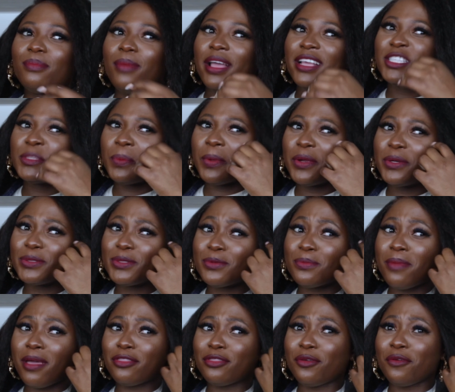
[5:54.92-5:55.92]
my experience
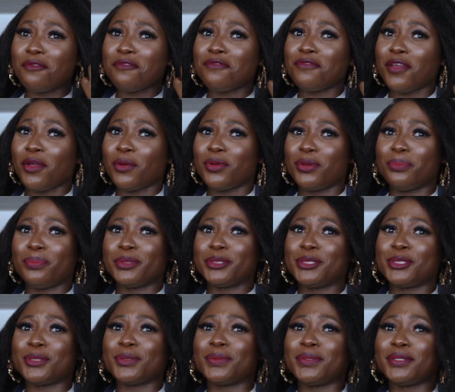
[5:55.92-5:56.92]
with men they're very
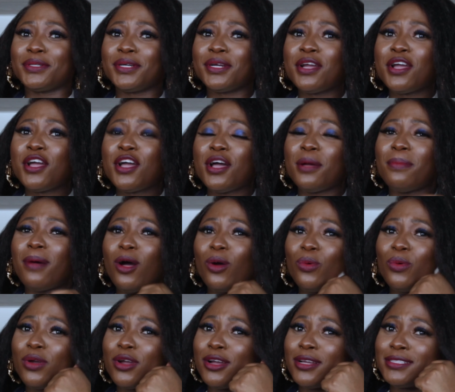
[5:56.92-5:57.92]
particular about
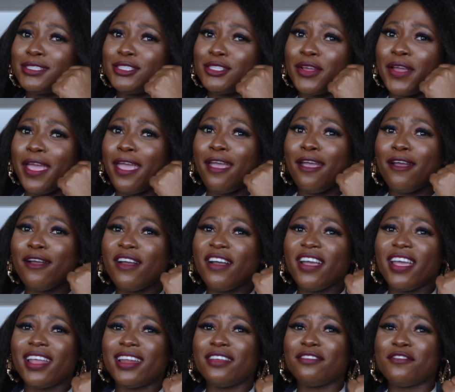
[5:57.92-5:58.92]
who cuts their
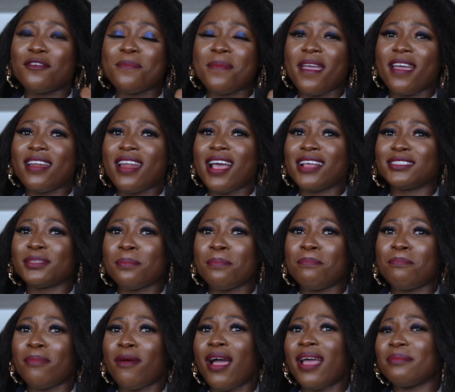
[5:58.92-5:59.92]
hair and if a man has a
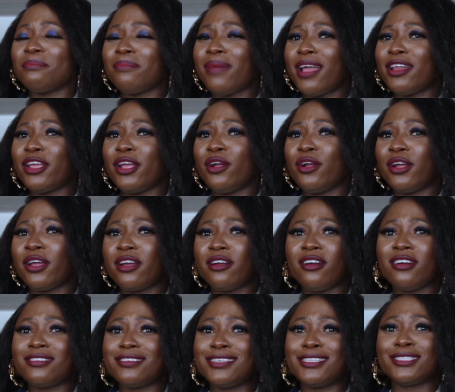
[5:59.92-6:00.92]
bad, bad
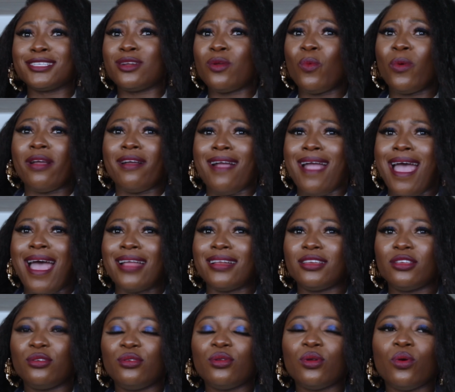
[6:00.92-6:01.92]
haircut he's gonna wear a hat
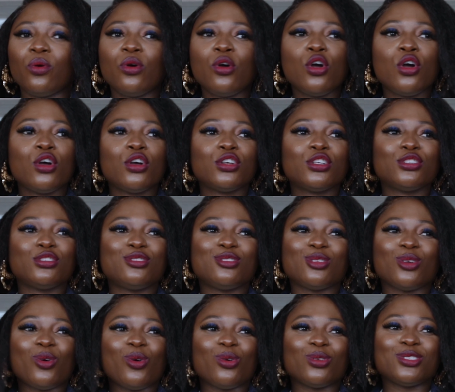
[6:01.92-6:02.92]
you know
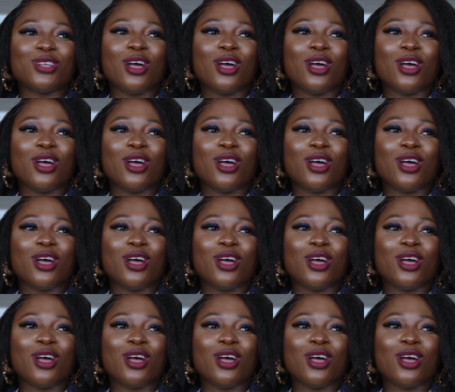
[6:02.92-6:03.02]
so